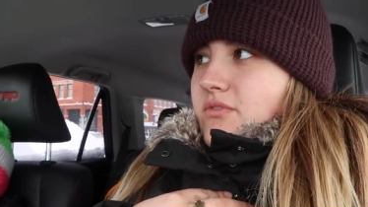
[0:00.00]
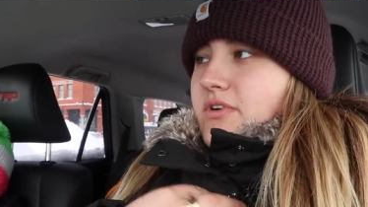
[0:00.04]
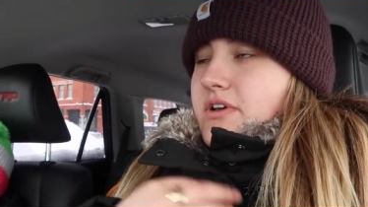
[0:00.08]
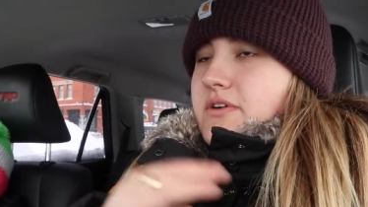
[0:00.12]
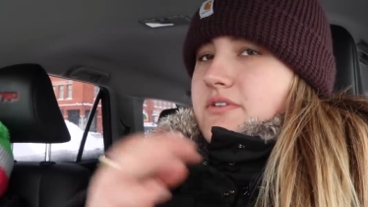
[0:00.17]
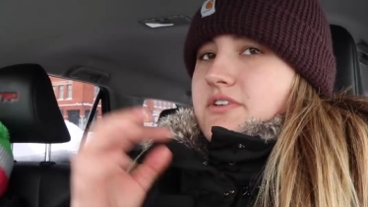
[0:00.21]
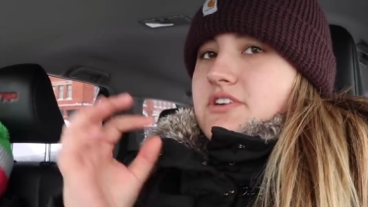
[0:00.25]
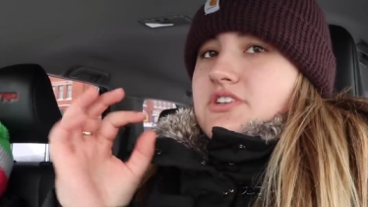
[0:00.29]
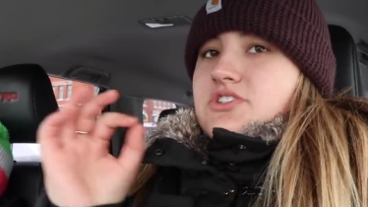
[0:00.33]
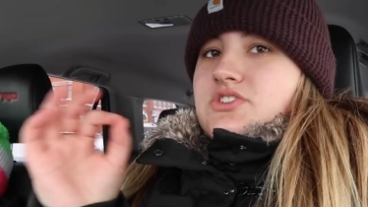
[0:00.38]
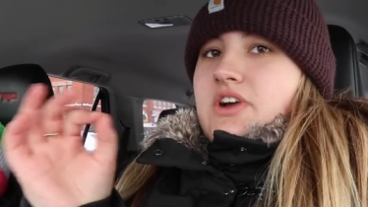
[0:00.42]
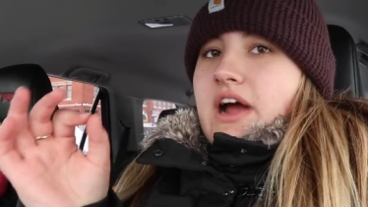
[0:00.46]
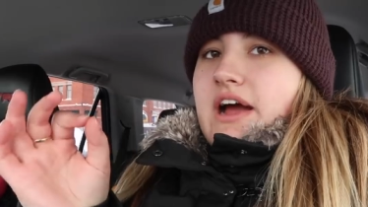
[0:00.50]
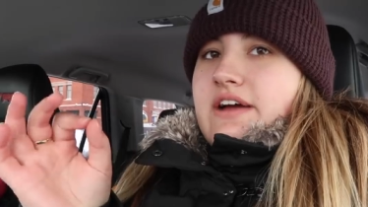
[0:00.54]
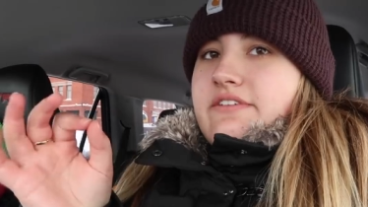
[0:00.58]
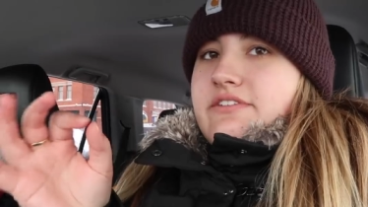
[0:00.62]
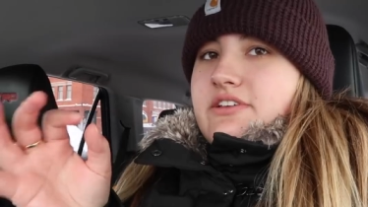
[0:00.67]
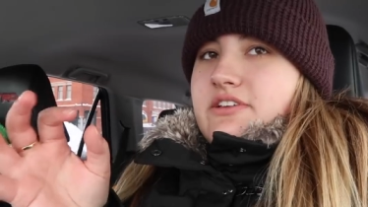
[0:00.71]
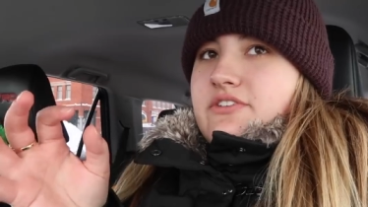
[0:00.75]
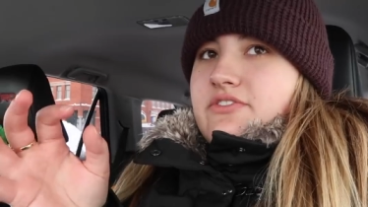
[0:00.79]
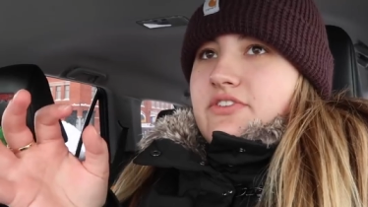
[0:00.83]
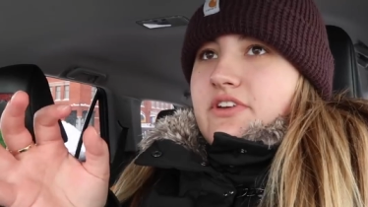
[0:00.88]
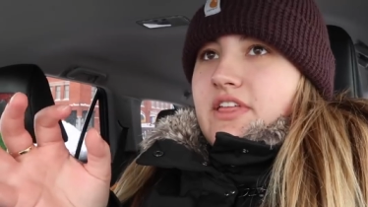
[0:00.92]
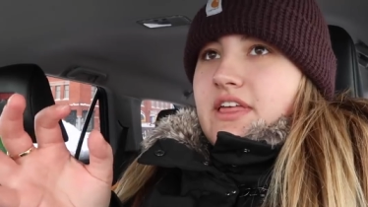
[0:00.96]
We were
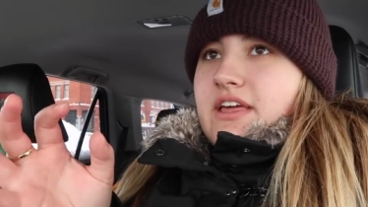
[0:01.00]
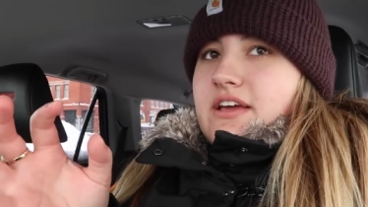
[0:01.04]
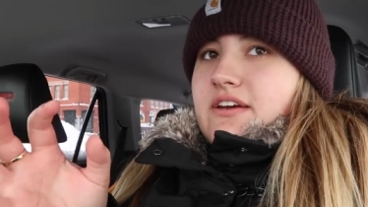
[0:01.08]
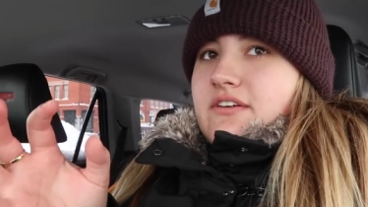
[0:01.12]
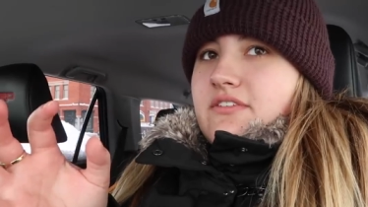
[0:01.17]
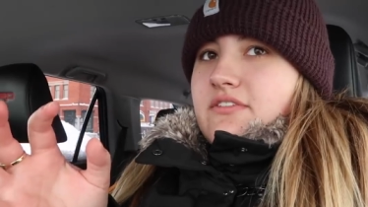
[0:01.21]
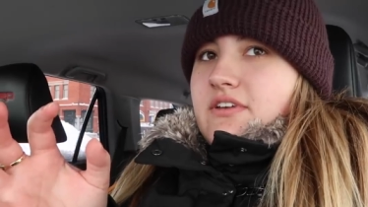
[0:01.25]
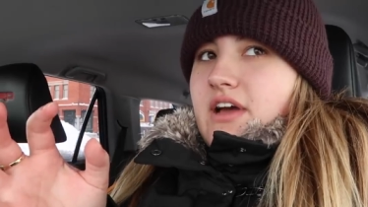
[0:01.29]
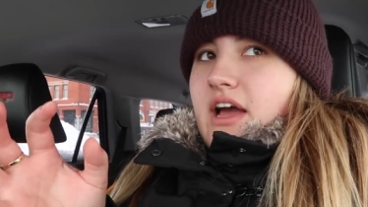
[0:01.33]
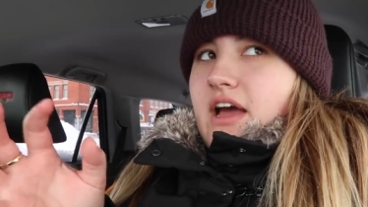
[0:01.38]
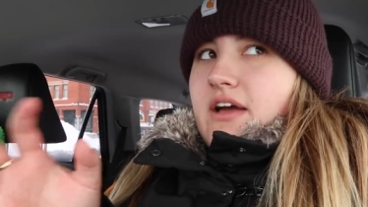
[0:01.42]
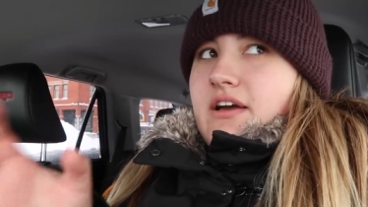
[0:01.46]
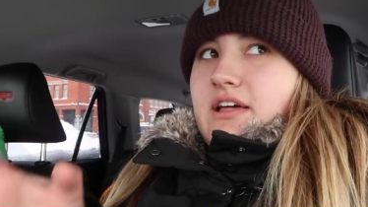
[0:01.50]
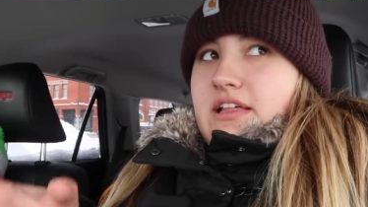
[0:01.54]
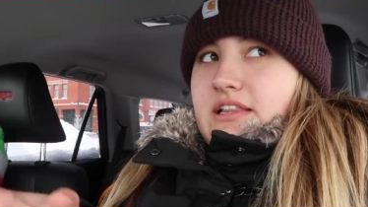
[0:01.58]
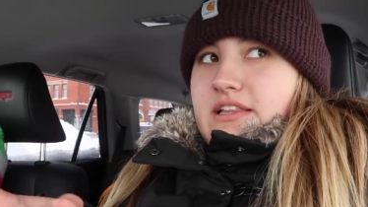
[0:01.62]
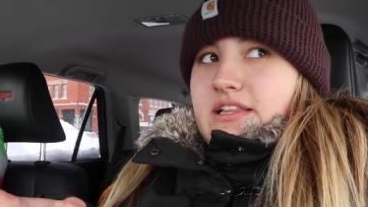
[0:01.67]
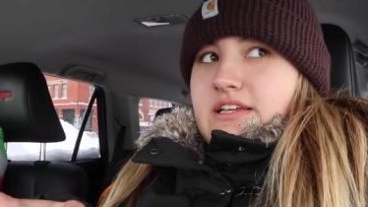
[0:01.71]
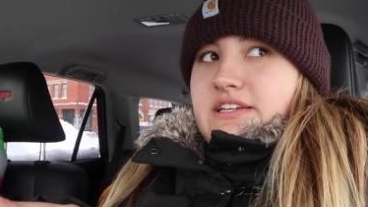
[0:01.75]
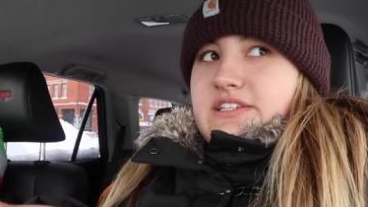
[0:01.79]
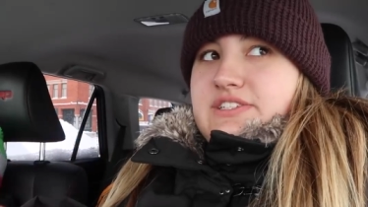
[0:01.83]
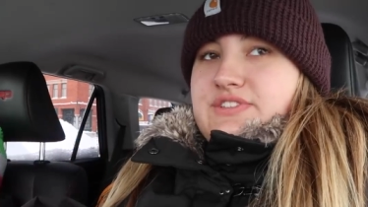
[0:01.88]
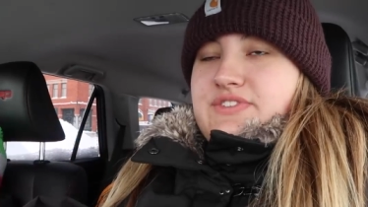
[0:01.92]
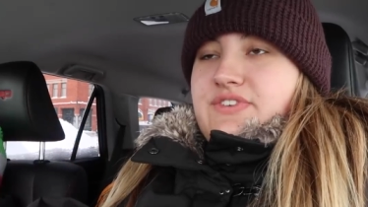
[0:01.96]
driving for like at
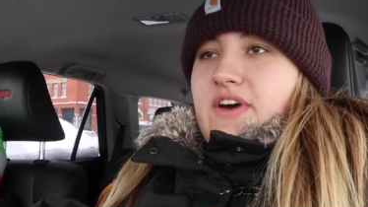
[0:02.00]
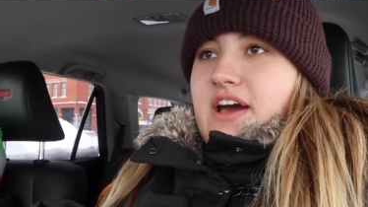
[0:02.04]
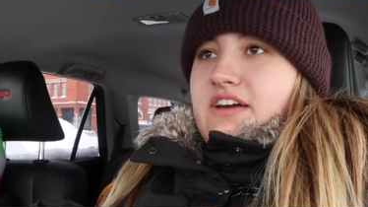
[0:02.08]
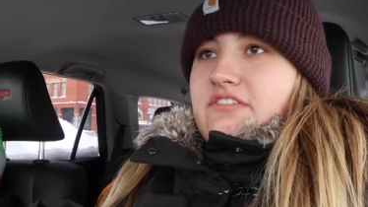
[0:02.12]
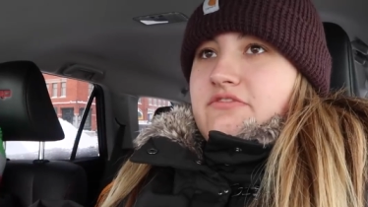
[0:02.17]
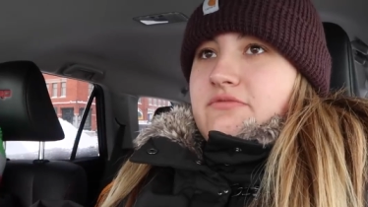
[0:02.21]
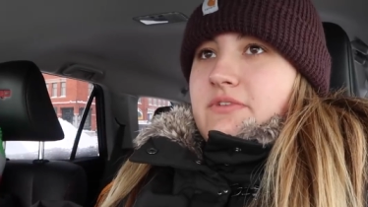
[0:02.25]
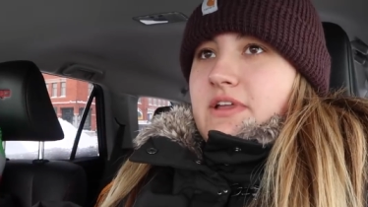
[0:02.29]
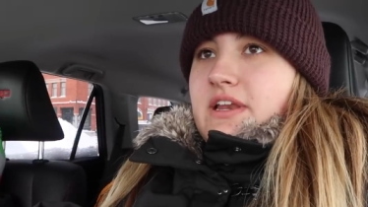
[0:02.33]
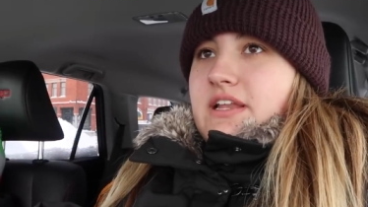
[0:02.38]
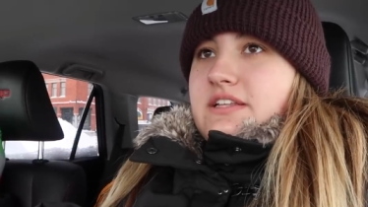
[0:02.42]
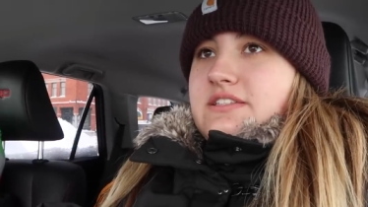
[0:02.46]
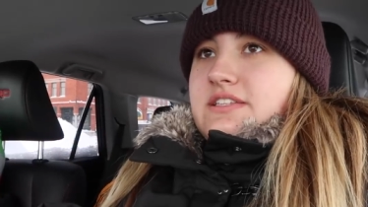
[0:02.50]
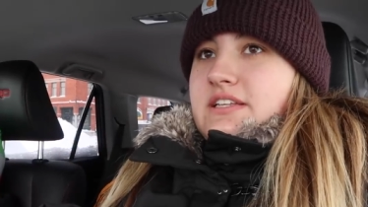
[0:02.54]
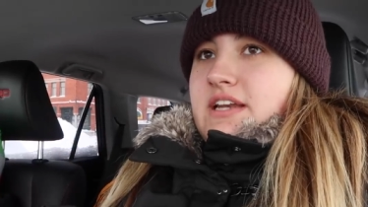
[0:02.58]
least 5 minutes,